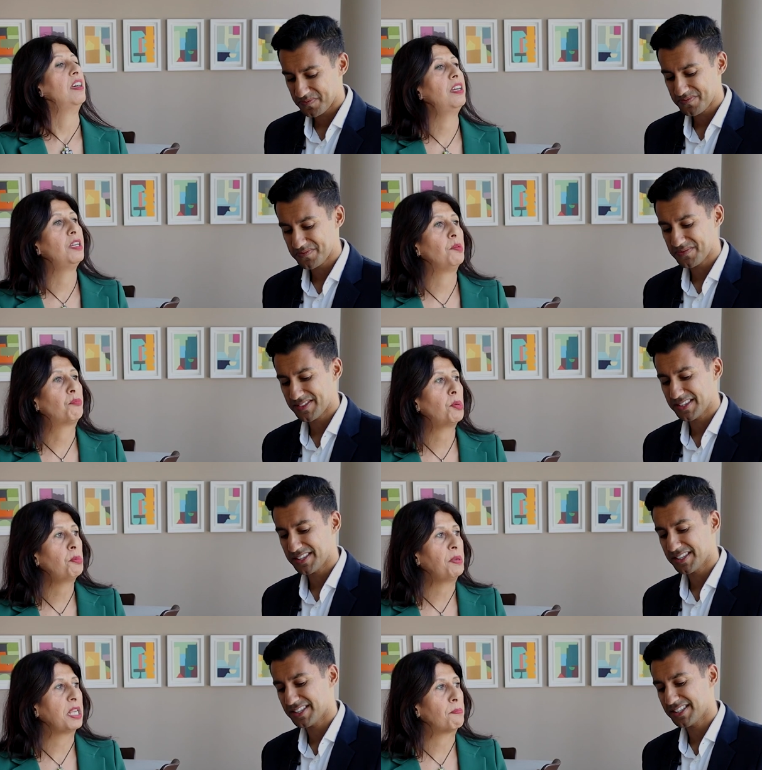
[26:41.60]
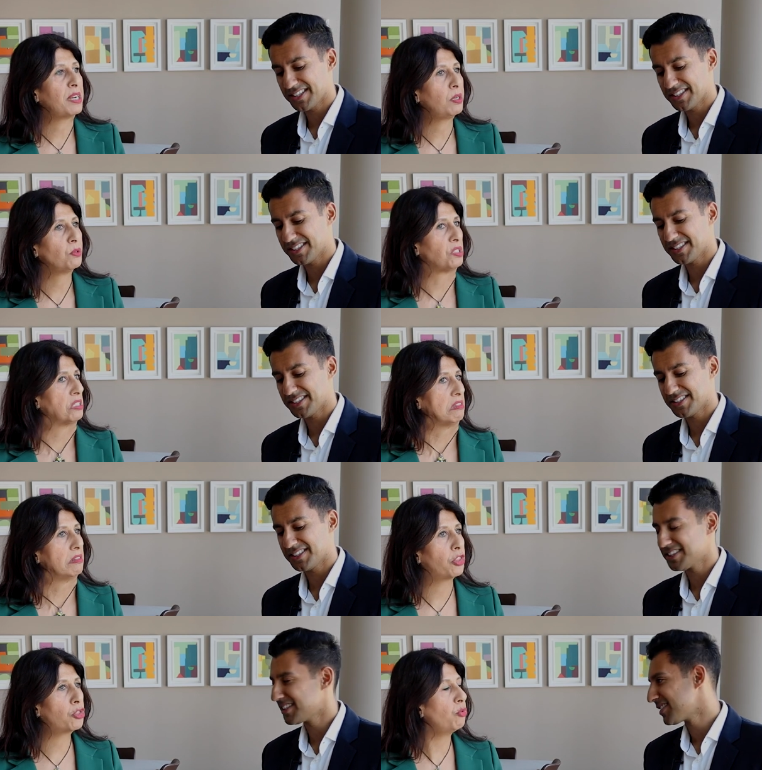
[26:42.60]
Speaker 1: Uh, probably about
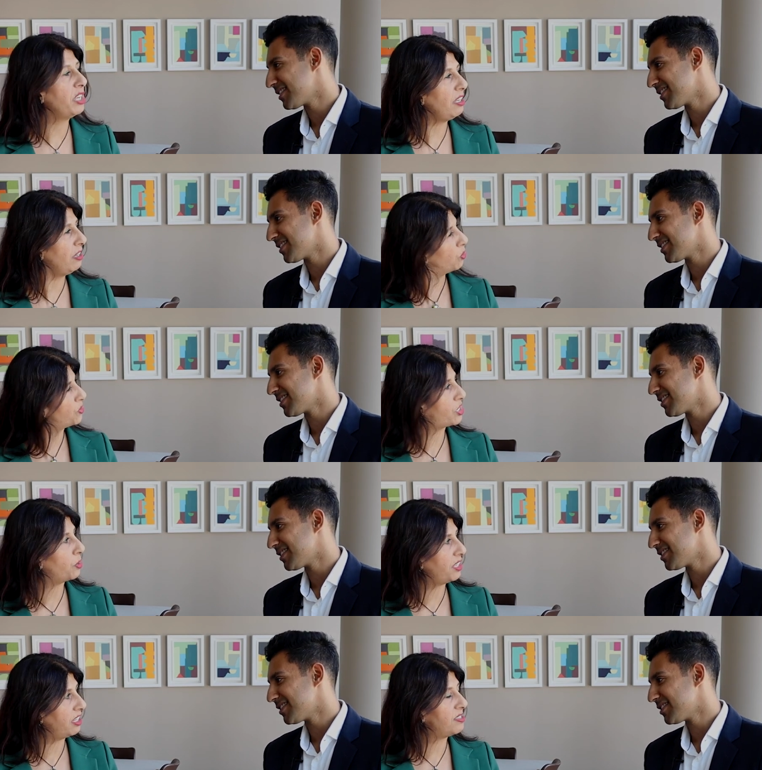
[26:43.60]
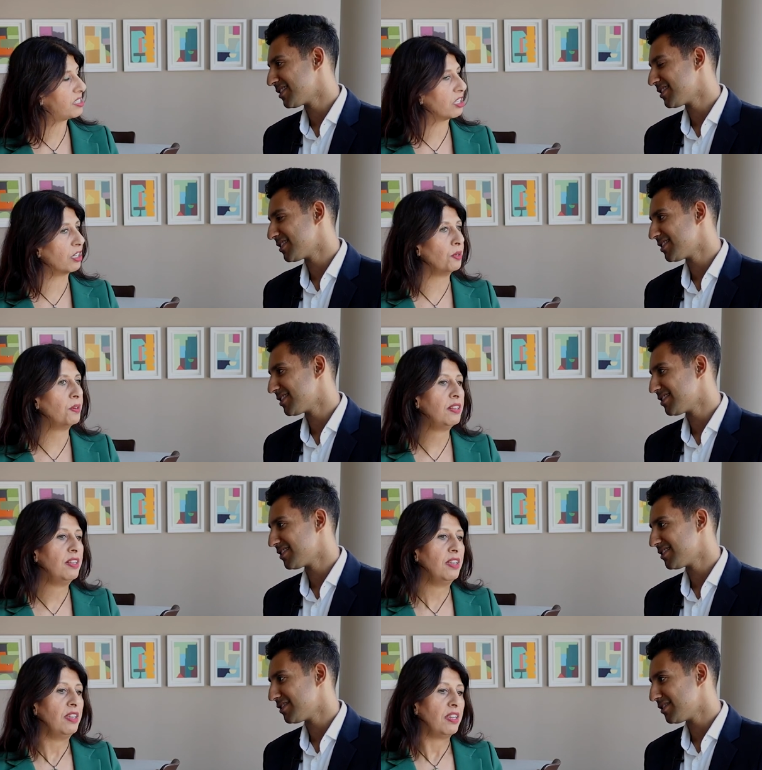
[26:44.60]
three or so years ago.
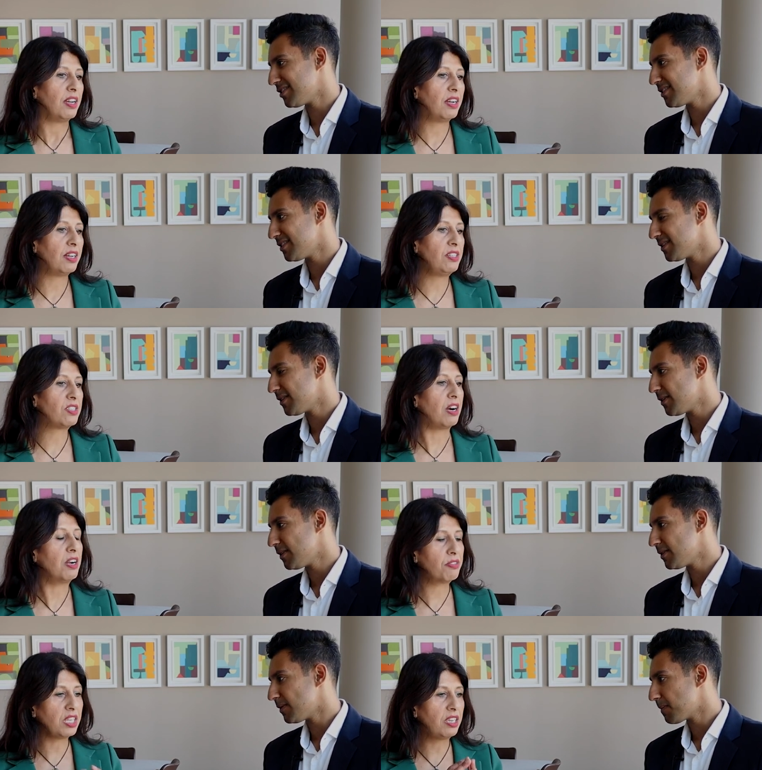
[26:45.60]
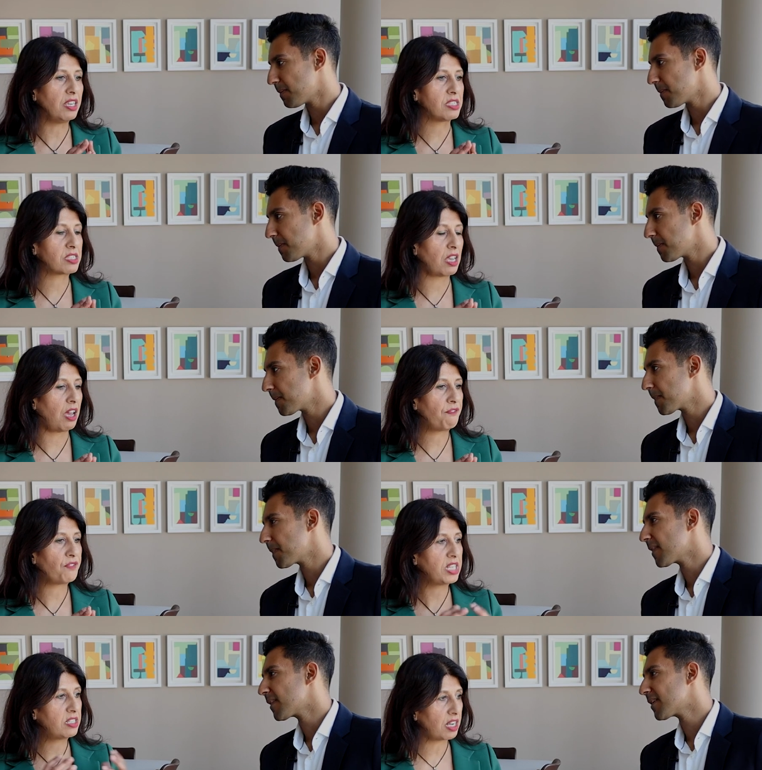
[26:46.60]
And I think it's a
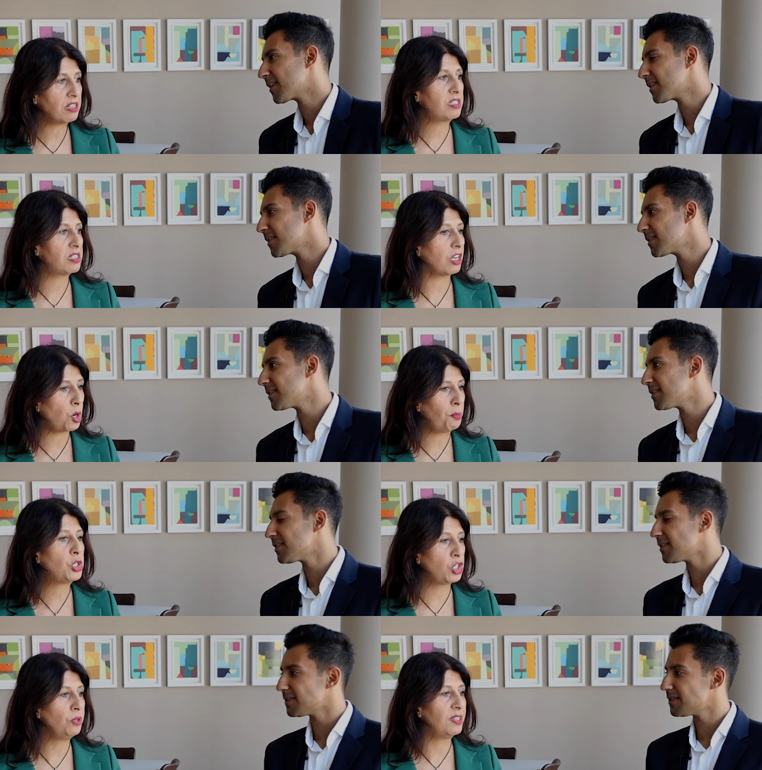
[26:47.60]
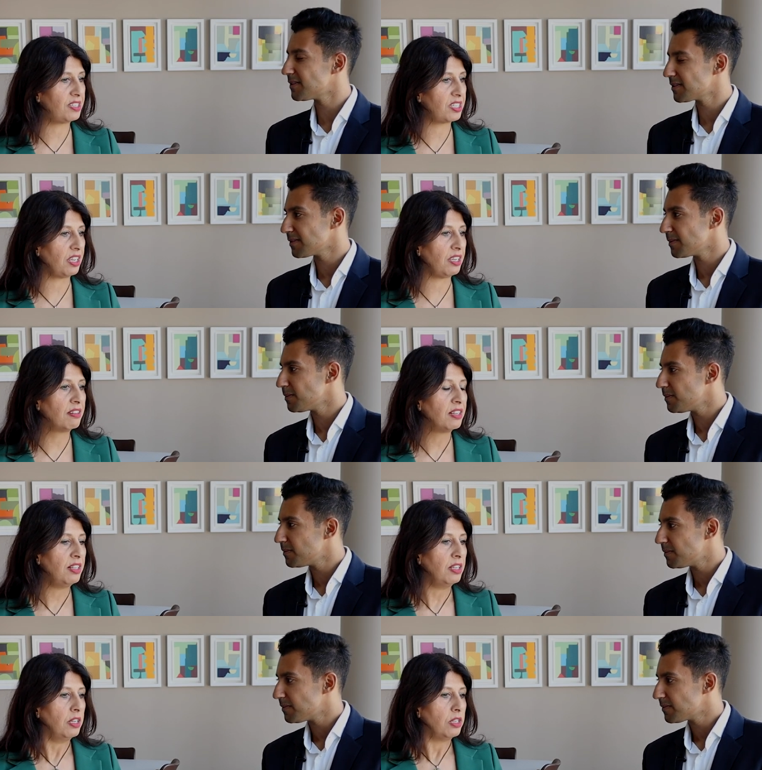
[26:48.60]
fantastic opportunity
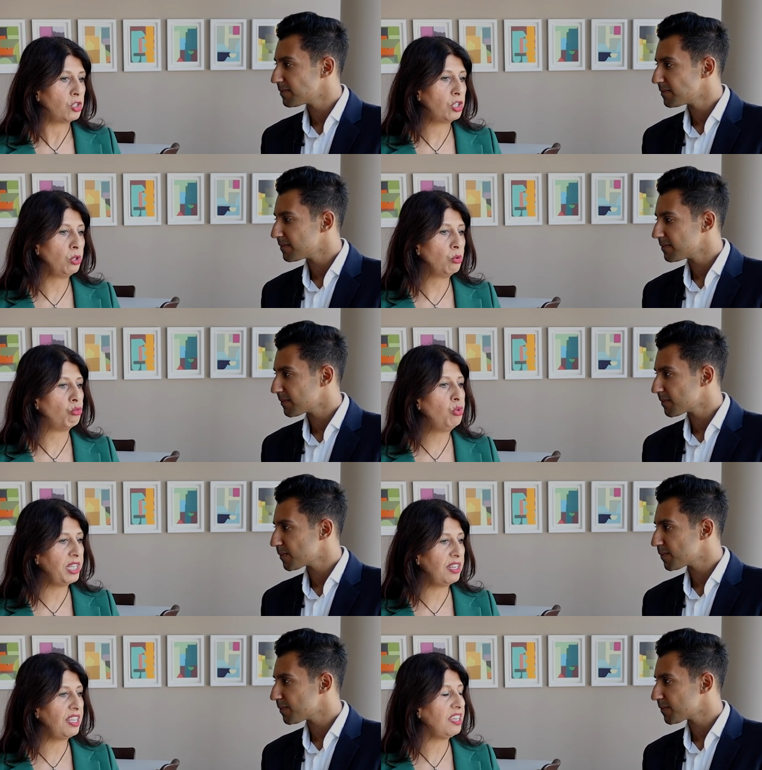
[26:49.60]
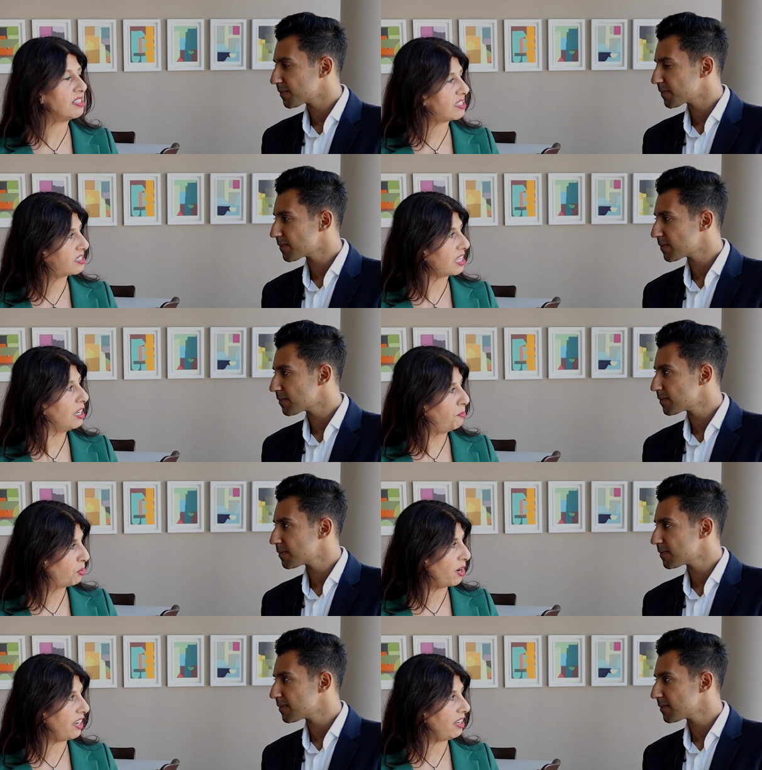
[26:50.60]
to really
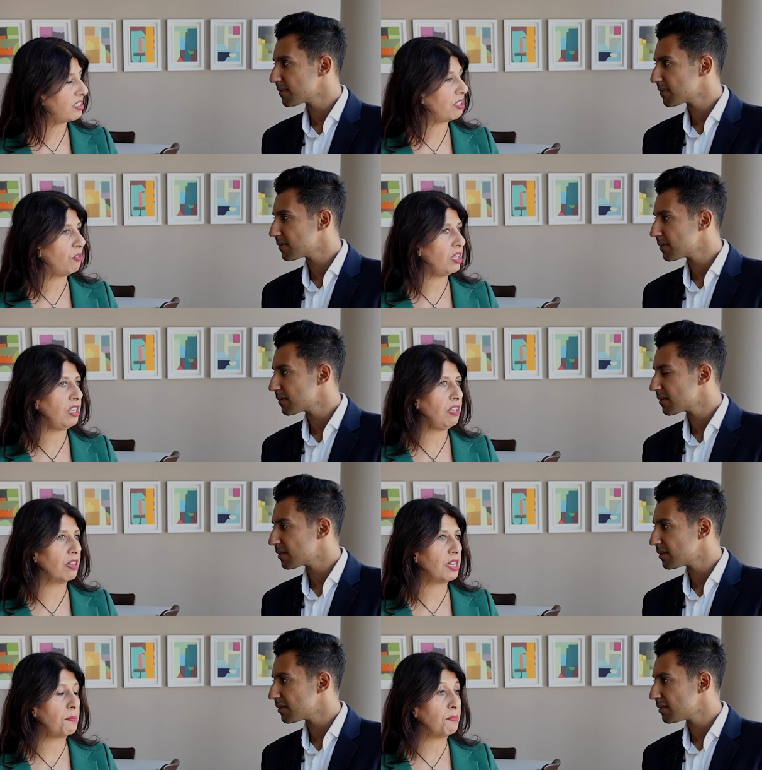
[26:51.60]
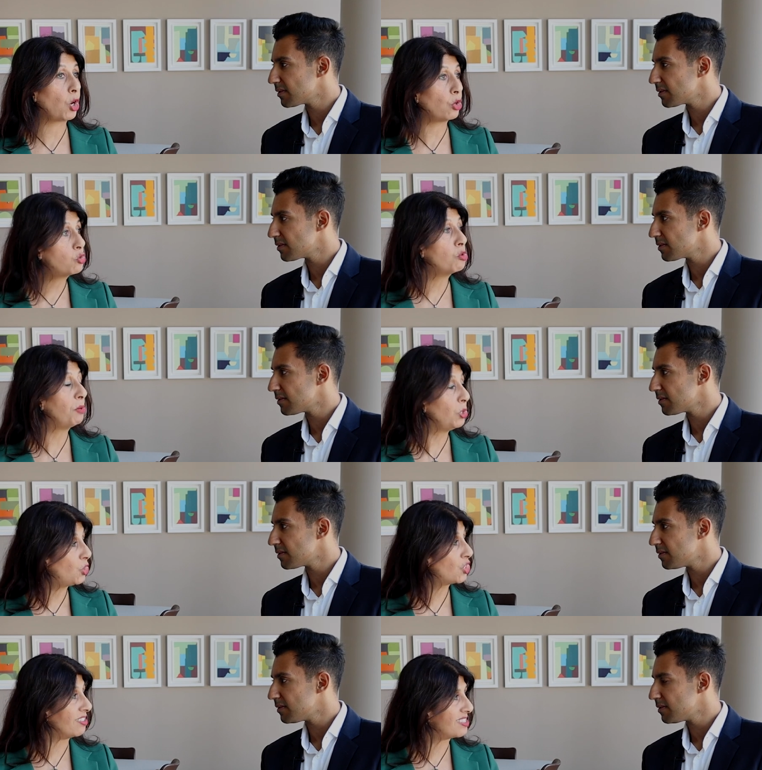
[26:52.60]
celebrate the um,
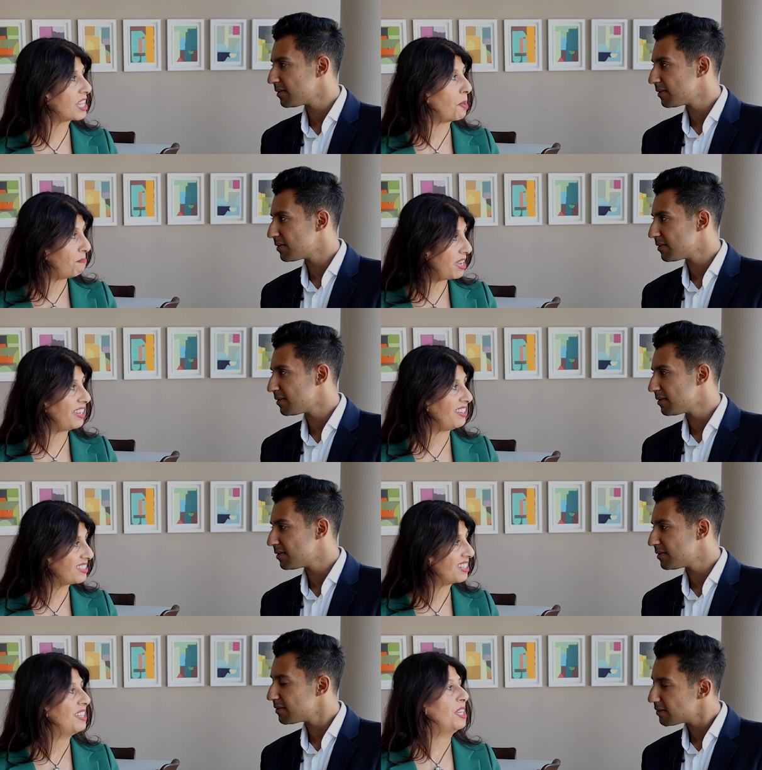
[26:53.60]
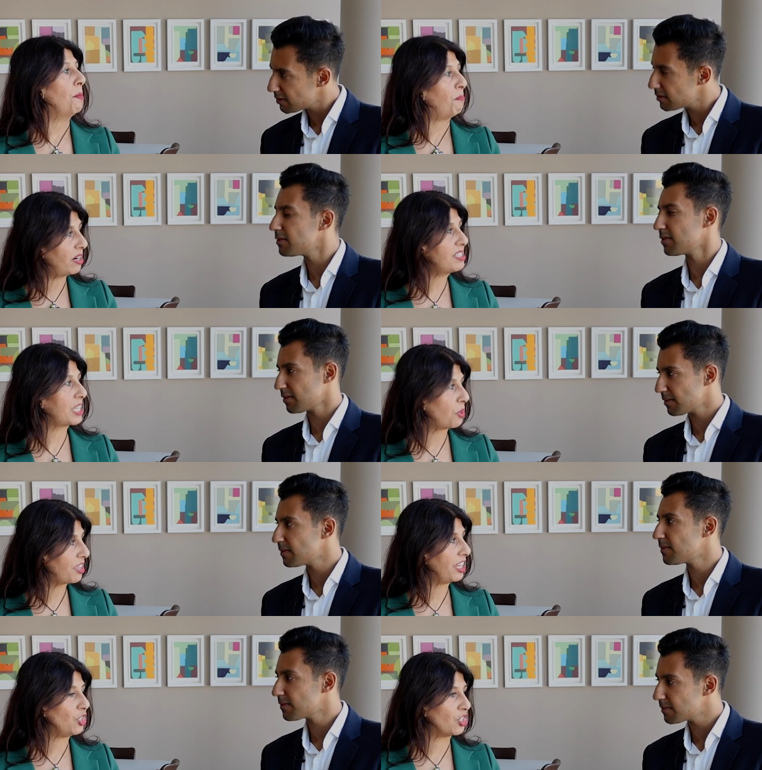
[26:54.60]
contributions that are made by
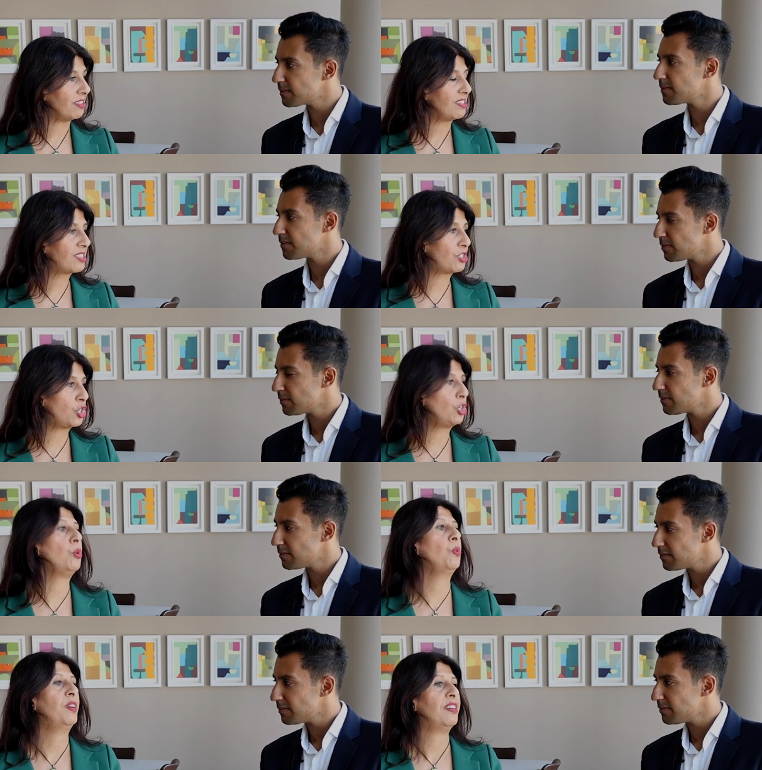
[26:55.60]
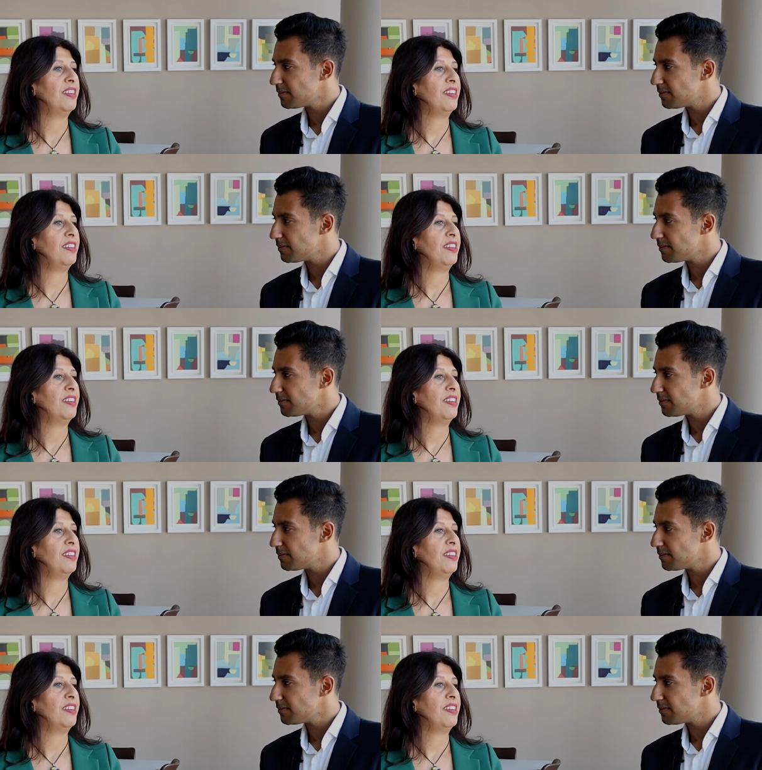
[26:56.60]
South Asians to